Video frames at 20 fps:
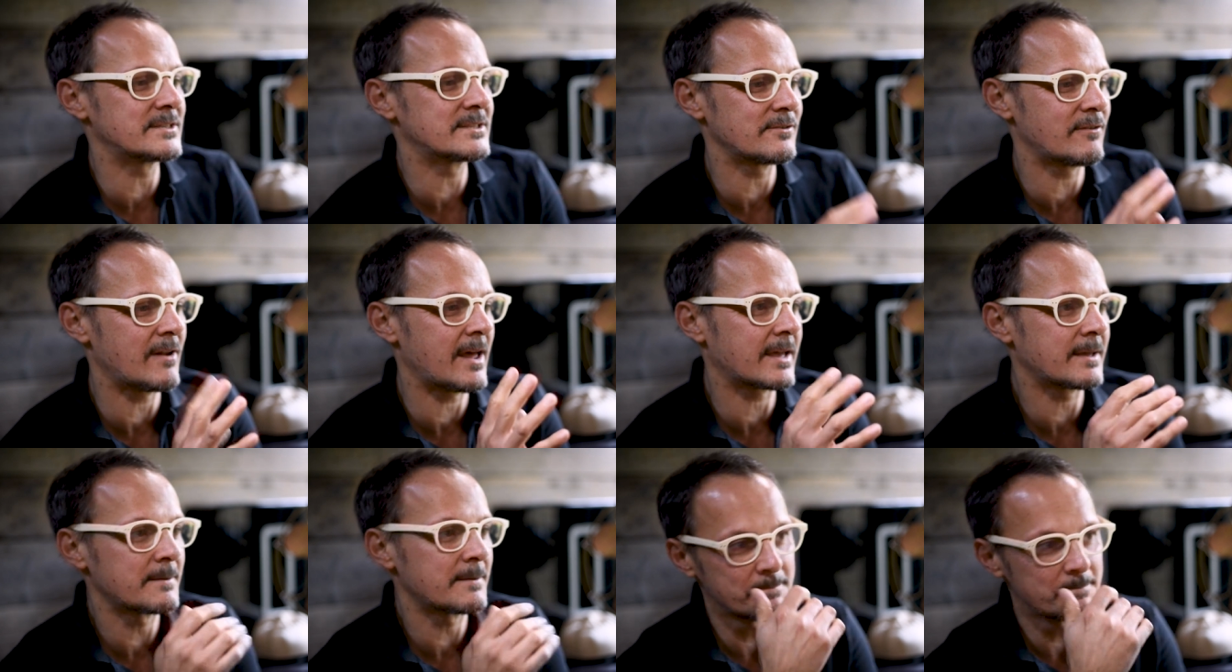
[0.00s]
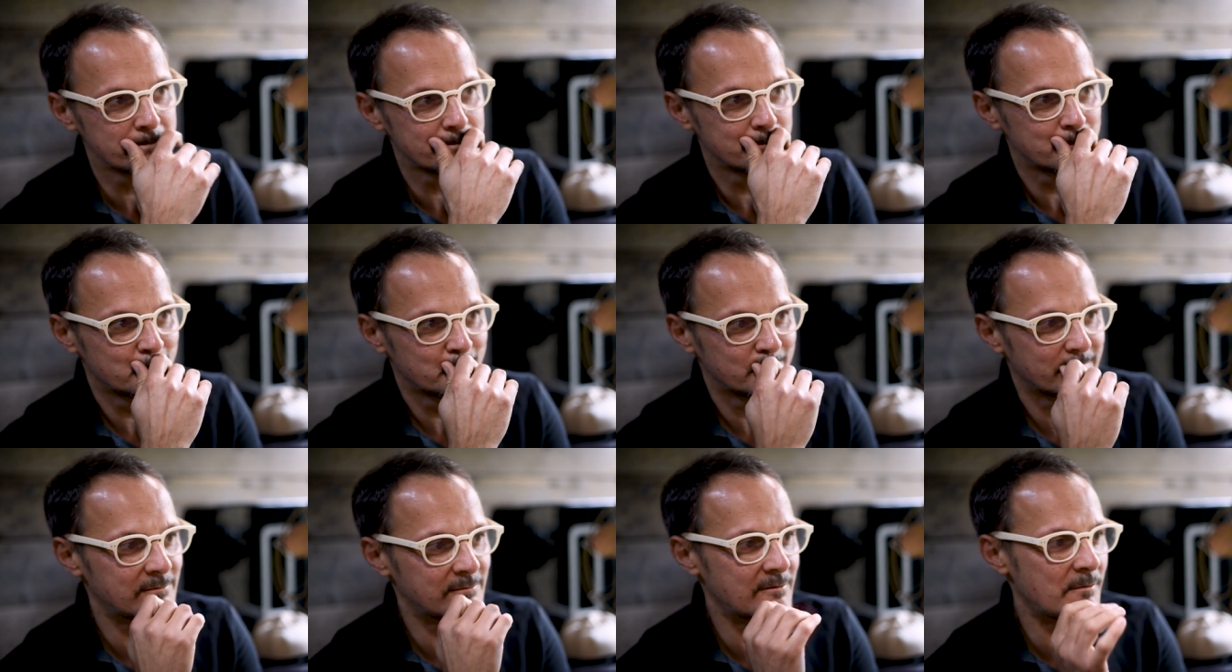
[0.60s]
to sort of like
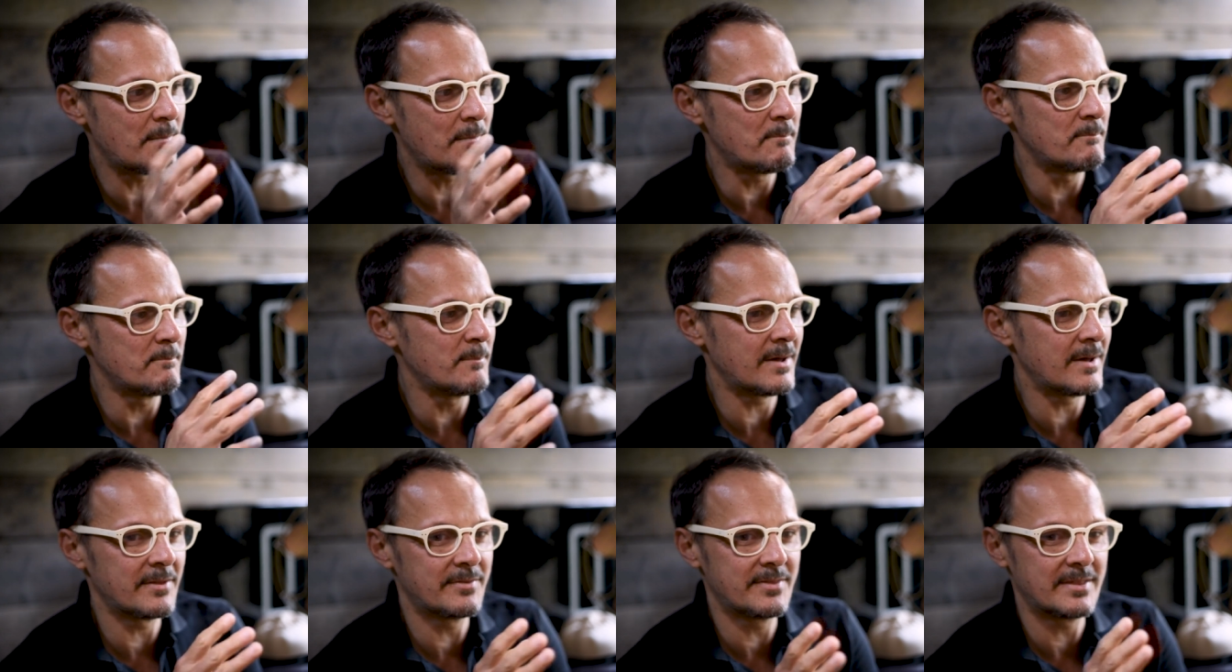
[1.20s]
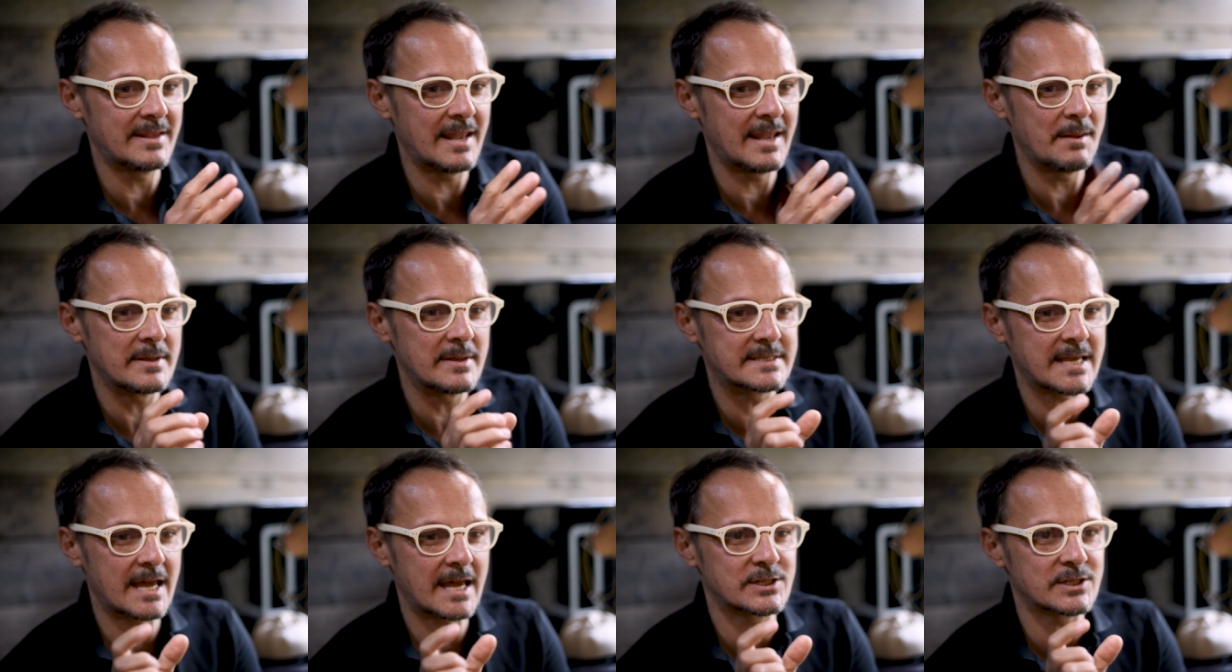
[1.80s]
remember the
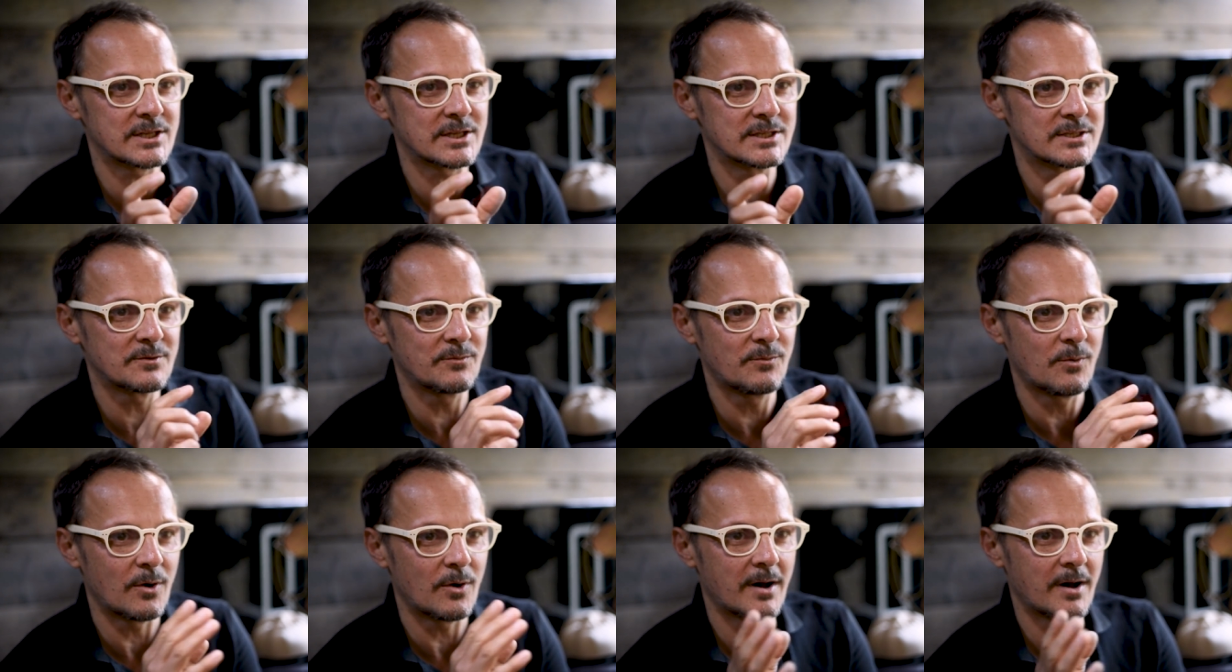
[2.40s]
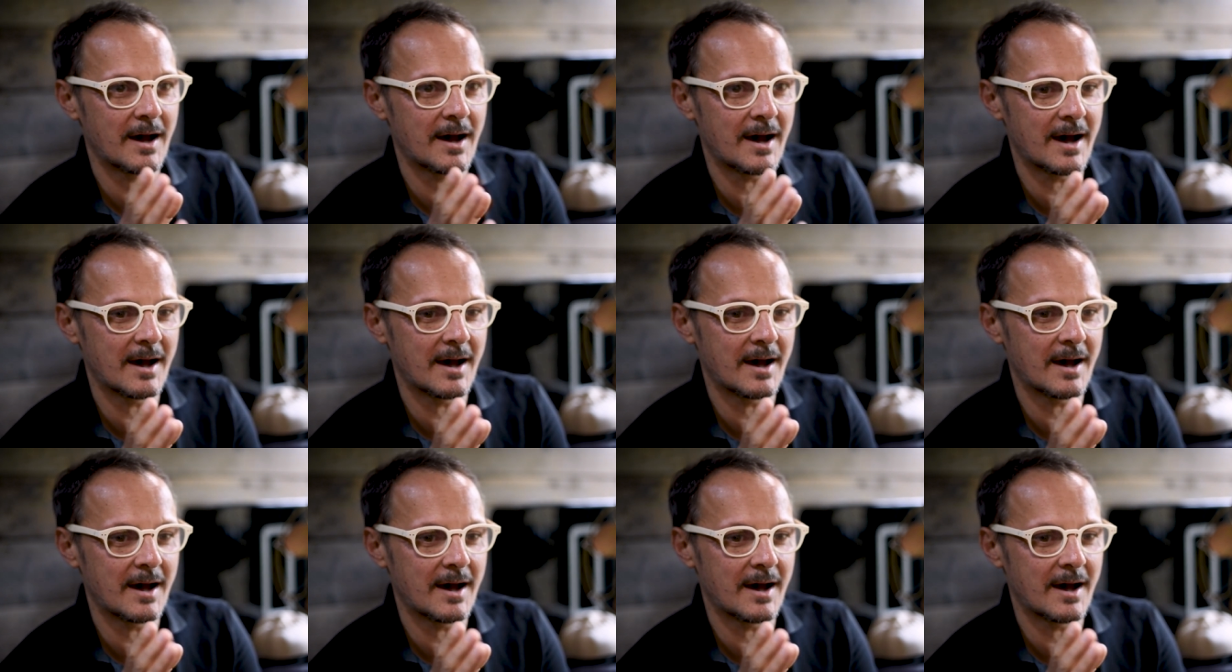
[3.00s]
limitations of what